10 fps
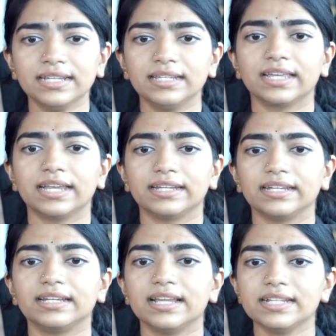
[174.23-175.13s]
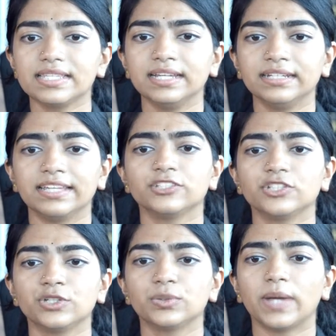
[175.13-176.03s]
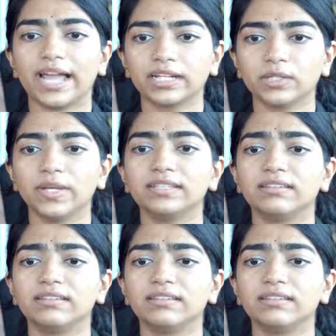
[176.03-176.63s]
indicated its intention to activate